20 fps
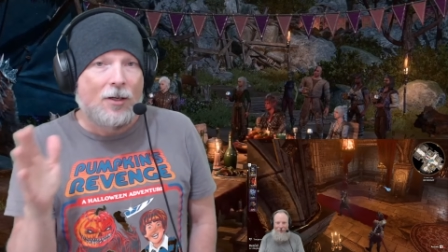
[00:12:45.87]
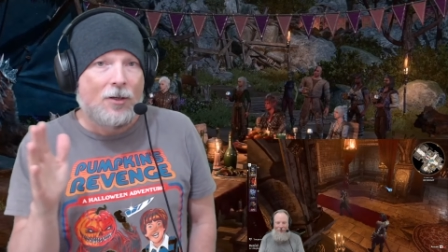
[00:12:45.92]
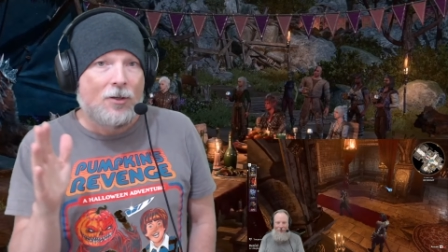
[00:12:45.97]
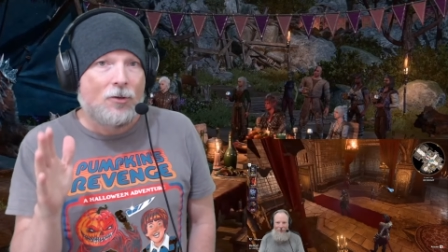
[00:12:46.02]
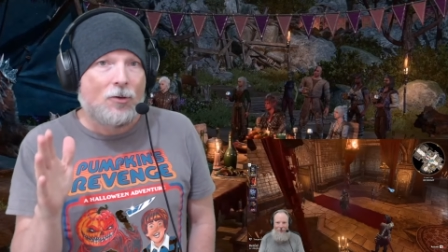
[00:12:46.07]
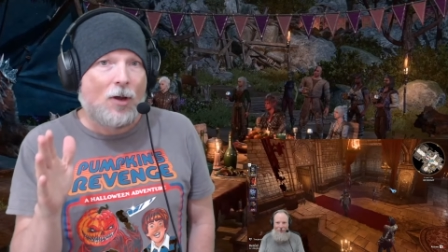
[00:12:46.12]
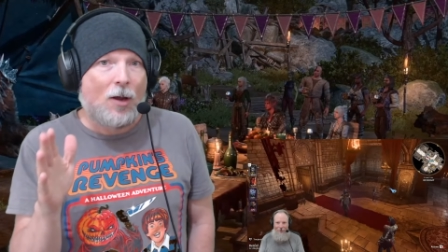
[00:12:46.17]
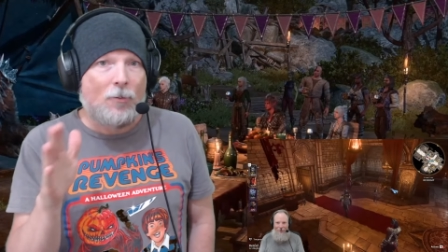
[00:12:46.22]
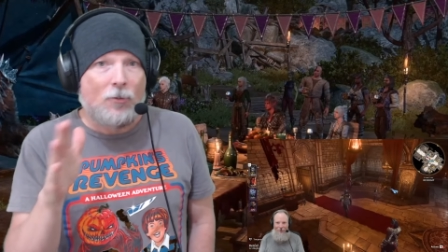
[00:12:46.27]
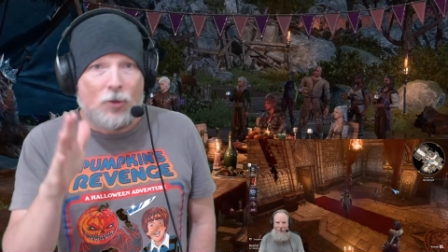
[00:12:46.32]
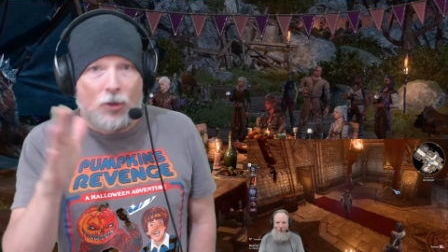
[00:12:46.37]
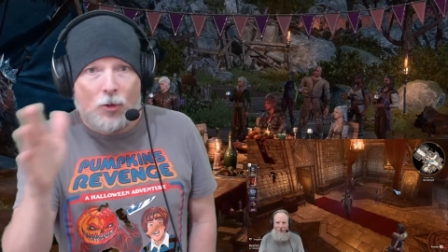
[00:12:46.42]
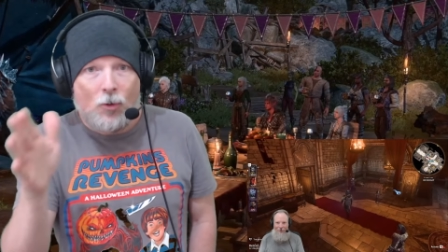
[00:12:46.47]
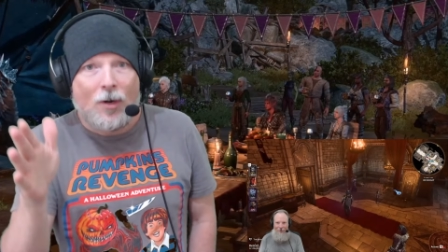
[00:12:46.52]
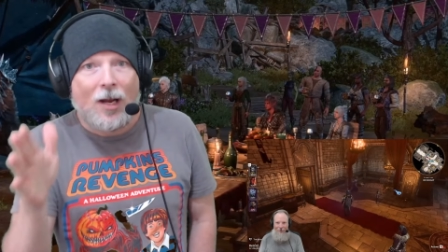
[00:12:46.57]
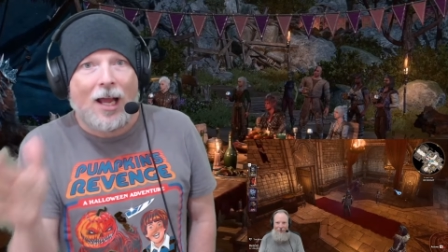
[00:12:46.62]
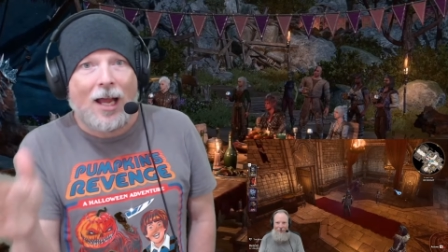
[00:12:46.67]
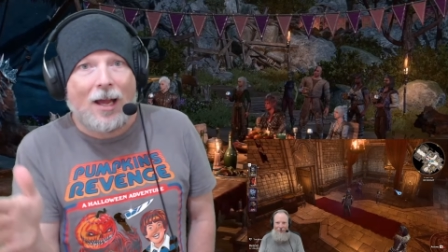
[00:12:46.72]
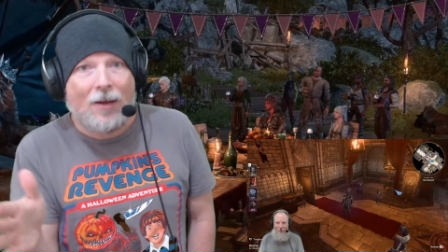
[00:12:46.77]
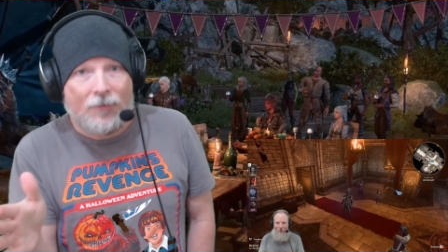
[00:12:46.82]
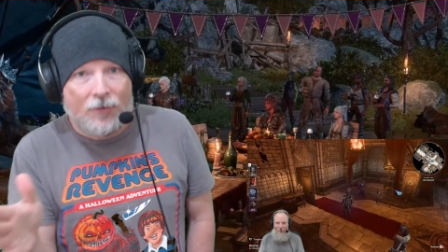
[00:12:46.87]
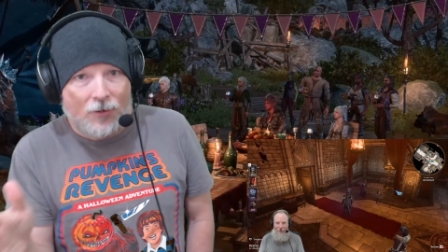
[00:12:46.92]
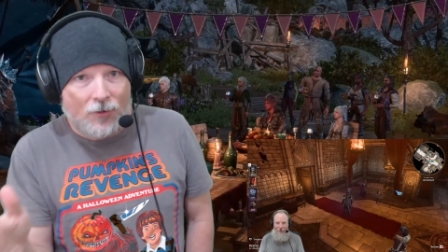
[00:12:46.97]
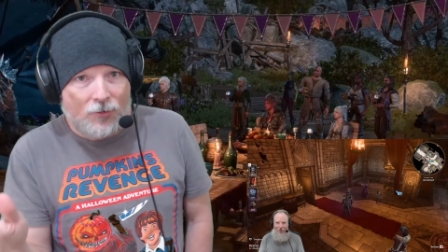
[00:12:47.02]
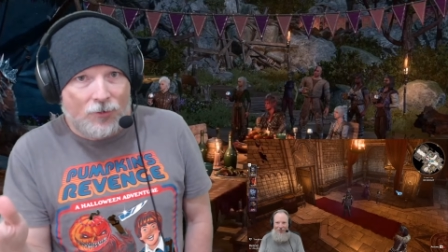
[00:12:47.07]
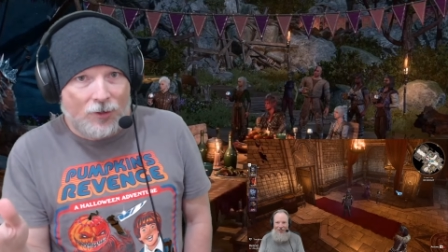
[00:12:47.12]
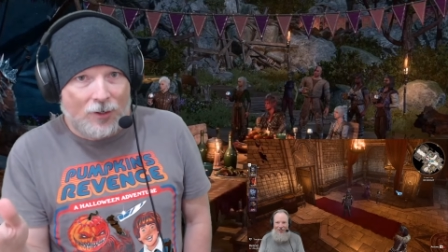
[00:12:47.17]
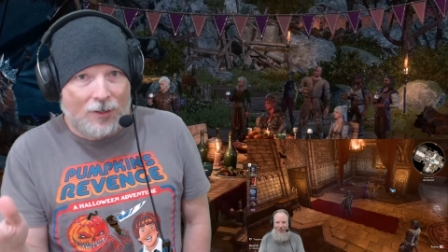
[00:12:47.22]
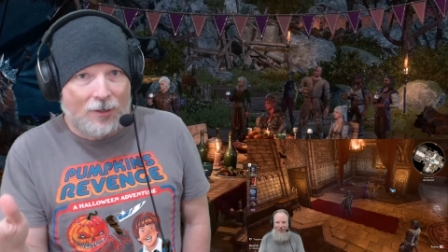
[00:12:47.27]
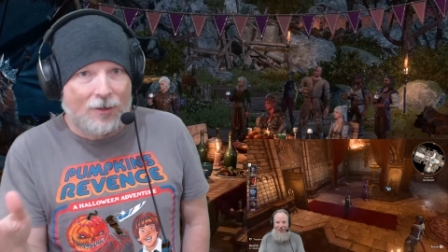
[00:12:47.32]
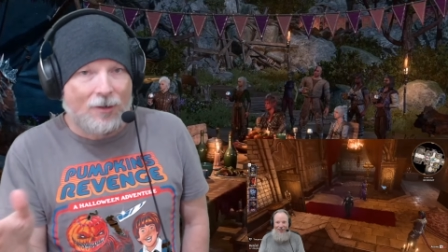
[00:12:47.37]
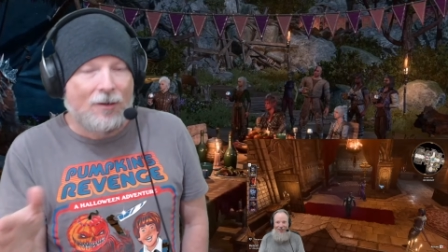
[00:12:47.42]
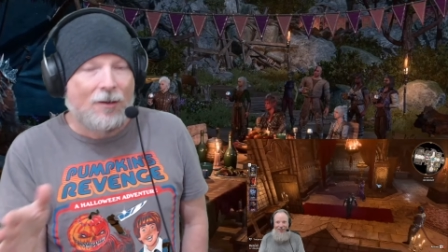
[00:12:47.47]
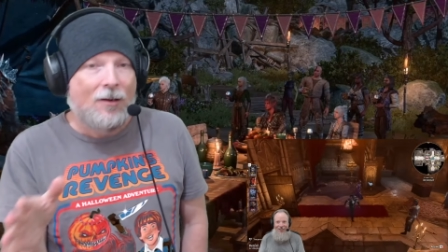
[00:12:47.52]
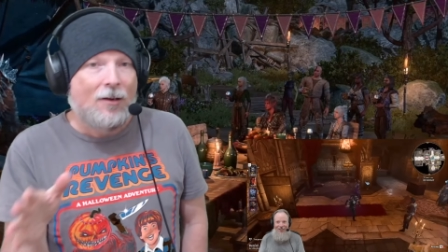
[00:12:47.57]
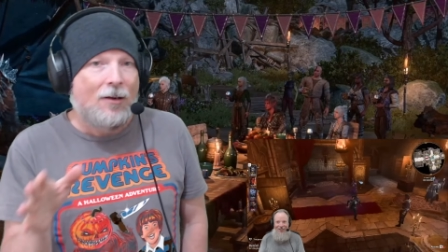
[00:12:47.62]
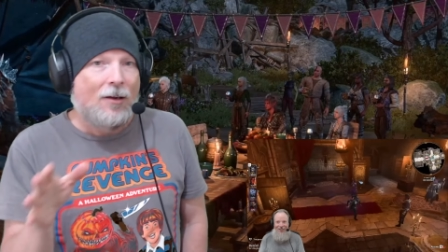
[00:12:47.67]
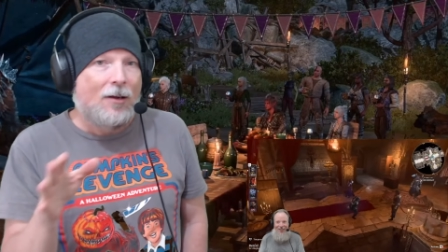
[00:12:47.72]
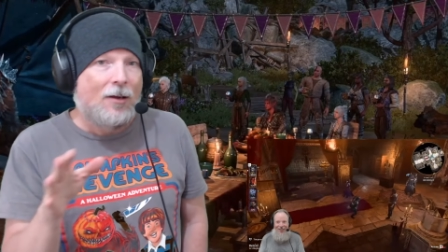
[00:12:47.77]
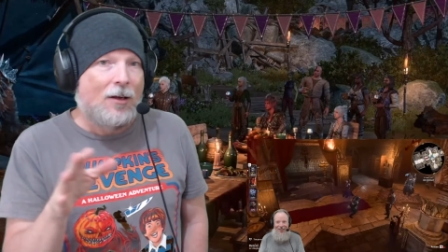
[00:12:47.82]
So I'm two and a half years in
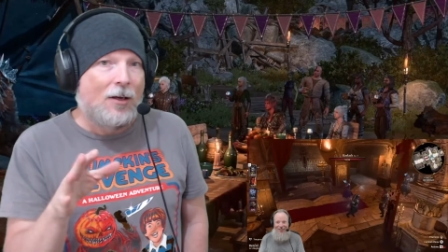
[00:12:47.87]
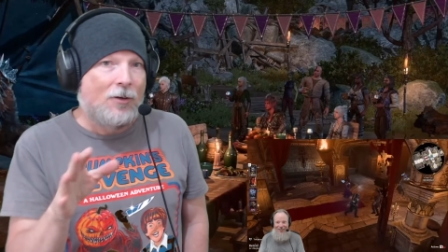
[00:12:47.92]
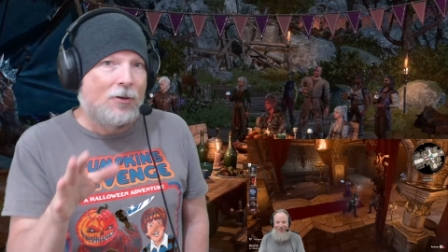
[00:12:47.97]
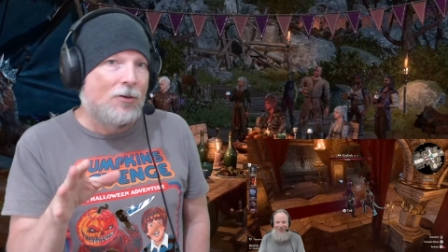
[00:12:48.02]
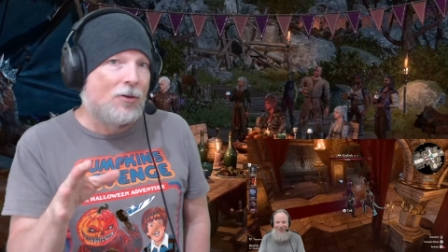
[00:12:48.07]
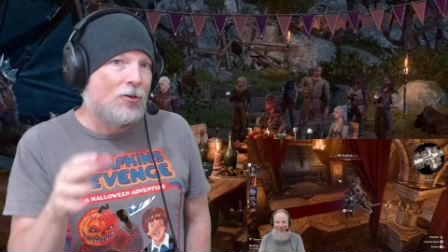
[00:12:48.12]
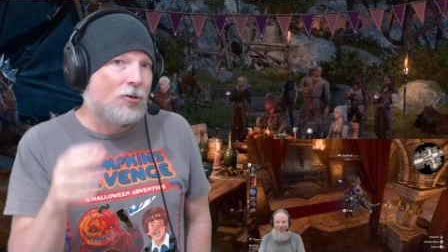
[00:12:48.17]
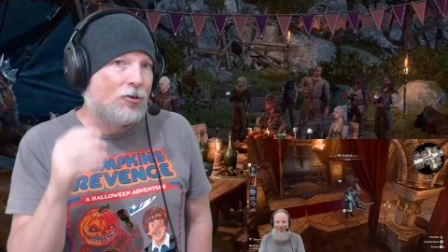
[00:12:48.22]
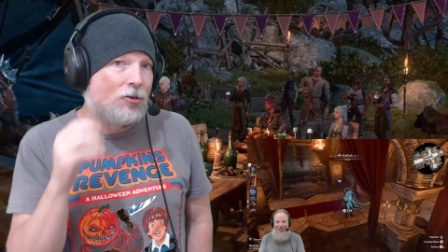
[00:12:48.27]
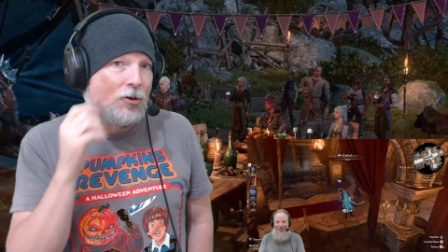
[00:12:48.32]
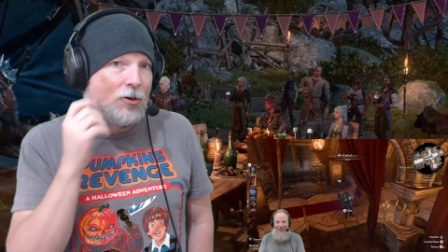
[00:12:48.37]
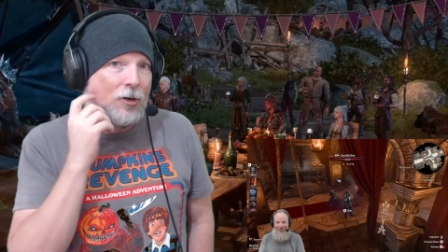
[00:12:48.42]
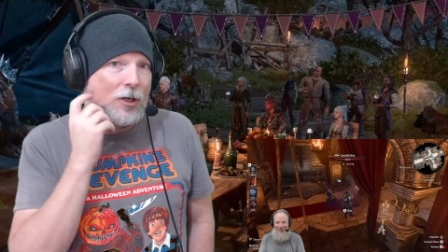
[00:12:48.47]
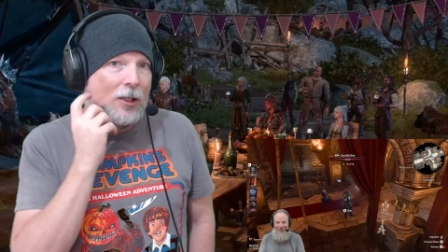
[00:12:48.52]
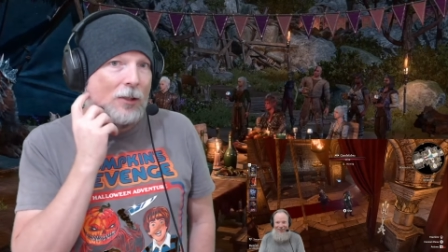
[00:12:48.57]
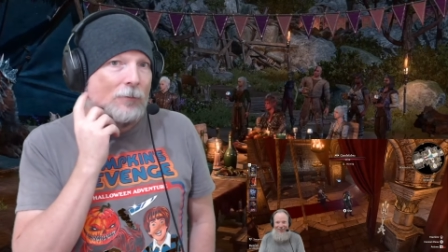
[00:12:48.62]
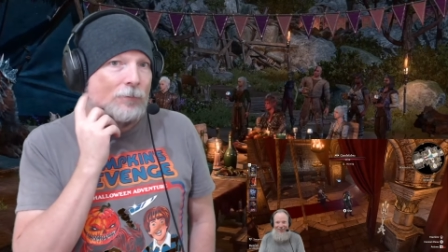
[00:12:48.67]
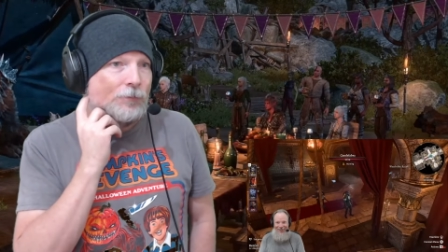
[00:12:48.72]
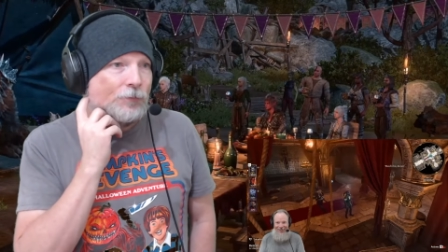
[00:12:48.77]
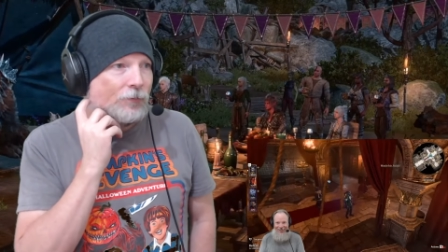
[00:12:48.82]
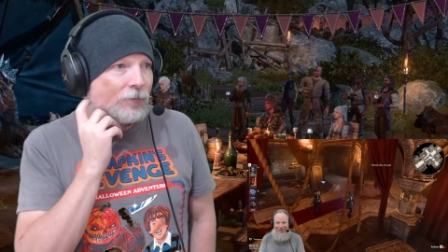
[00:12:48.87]
into this journey.